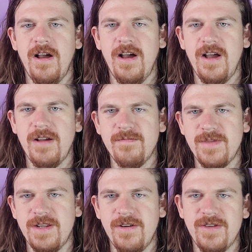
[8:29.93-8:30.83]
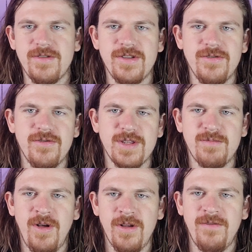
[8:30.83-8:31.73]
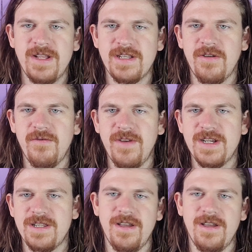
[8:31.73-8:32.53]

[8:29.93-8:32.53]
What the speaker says: You could do it with smaller fancy goldfish,